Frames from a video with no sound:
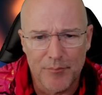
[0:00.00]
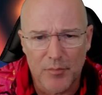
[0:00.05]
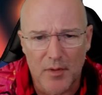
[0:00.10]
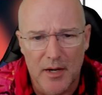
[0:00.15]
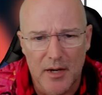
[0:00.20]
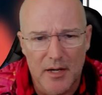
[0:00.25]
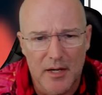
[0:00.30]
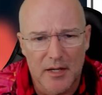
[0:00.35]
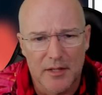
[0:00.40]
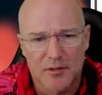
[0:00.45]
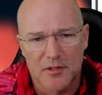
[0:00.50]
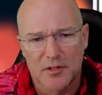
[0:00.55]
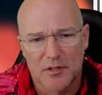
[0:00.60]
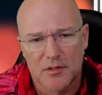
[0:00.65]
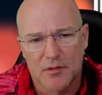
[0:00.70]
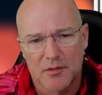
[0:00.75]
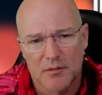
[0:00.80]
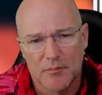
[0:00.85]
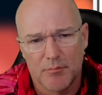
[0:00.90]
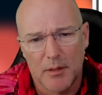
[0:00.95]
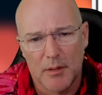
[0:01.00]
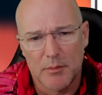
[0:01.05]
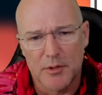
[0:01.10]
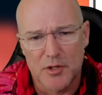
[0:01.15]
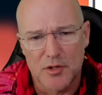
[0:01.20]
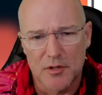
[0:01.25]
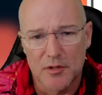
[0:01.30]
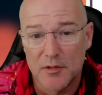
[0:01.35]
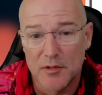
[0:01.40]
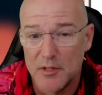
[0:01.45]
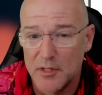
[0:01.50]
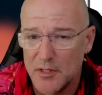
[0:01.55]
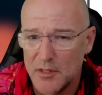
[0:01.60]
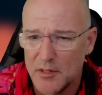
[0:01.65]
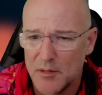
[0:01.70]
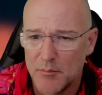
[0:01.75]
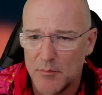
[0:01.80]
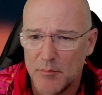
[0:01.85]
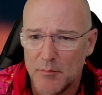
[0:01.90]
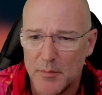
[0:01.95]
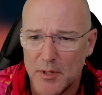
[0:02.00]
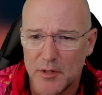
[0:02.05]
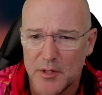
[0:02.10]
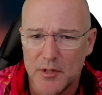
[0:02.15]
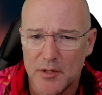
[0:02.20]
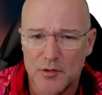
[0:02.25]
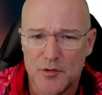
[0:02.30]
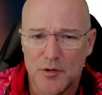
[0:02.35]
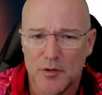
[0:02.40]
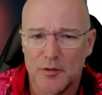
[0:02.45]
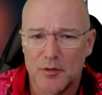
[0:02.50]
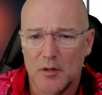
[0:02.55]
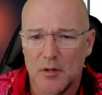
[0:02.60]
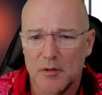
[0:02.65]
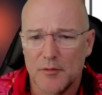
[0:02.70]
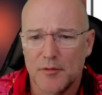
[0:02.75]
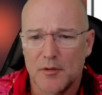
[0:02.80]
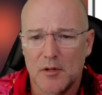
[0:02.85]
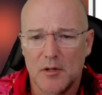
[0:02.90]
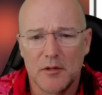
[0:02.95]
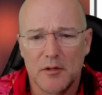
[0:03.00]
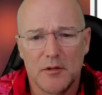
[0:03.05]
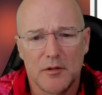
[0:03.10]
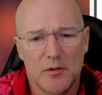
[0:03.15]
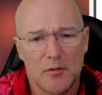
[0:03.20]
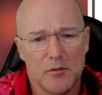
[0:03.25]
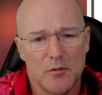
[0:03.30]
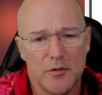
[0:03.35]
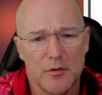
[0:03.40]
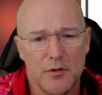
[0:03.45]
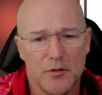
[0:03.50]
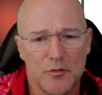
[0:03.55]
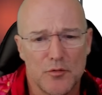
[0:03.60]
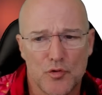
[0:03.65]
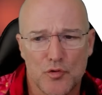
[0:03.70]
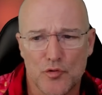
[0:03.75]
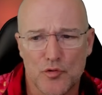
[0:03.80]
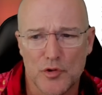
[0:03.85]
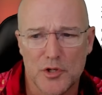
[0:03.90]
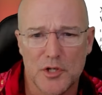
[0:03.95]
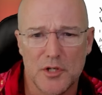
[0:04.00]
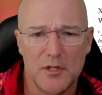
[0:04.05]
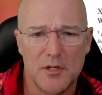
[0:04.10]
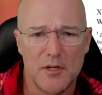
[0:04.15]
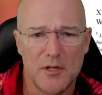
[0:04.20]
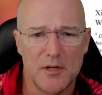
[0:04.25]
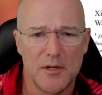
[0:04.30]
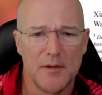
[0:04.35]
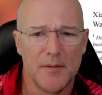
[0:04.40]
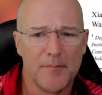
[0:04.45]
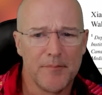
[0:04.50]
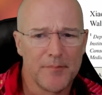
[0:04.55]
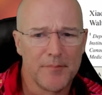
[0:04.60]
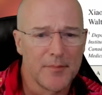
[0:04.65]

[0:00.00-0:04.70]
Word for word: Uh, it's published in the American Journal of Clinical Nutrition,